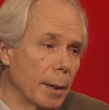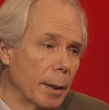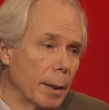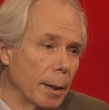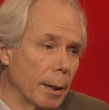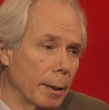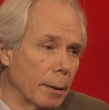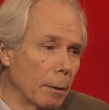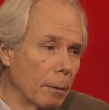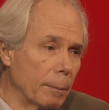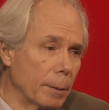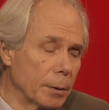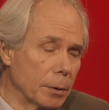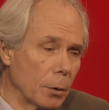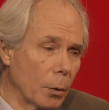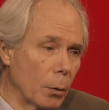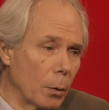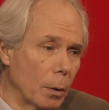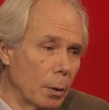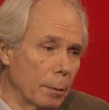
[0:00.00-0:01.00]
and almost
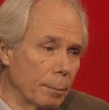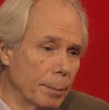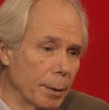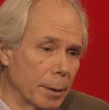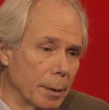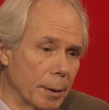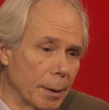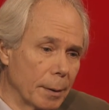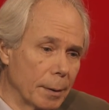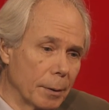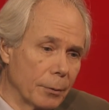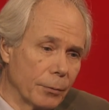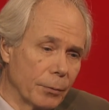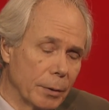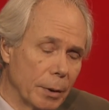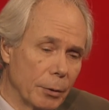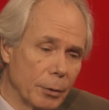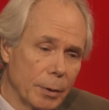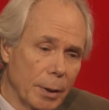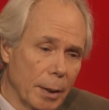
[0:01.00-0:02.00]
all, but as
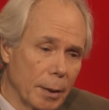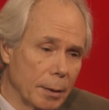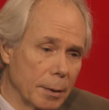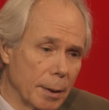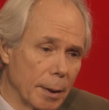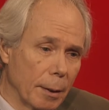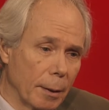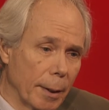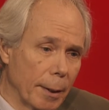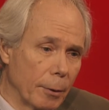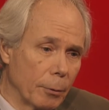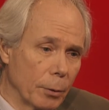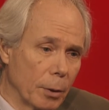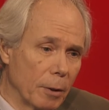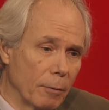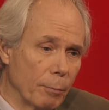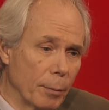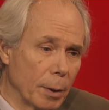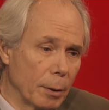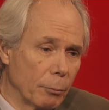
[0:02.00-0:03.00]
near as I could tell, they don't
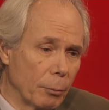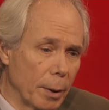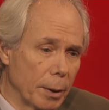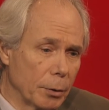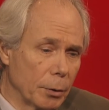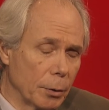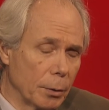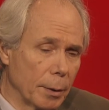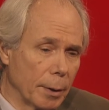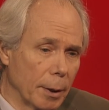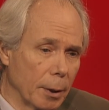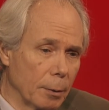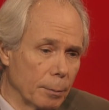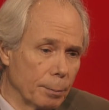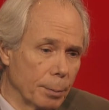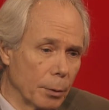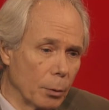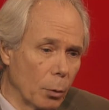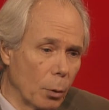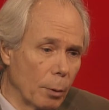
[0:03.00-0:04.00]
give me a racial count,
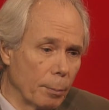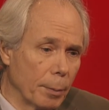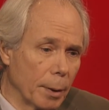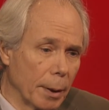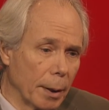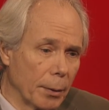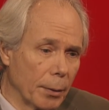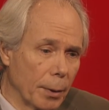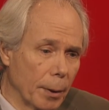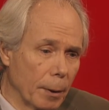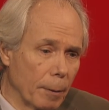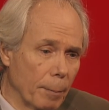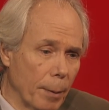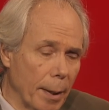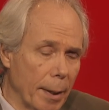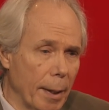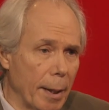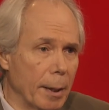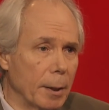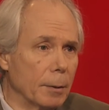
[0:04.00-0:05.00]
but all but I think
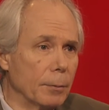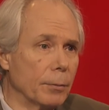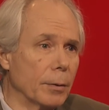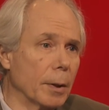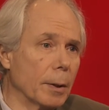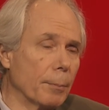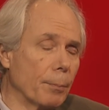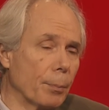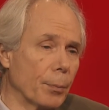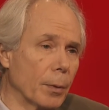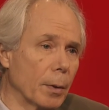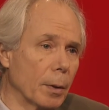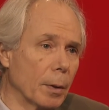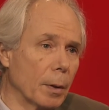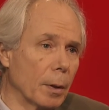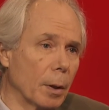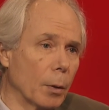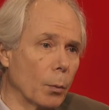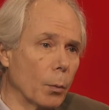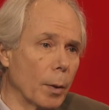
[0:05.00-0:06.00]
about 8 of them
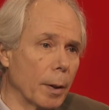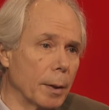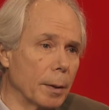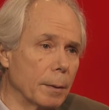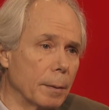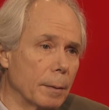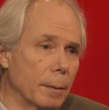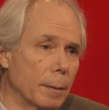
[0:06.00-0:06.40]
are white.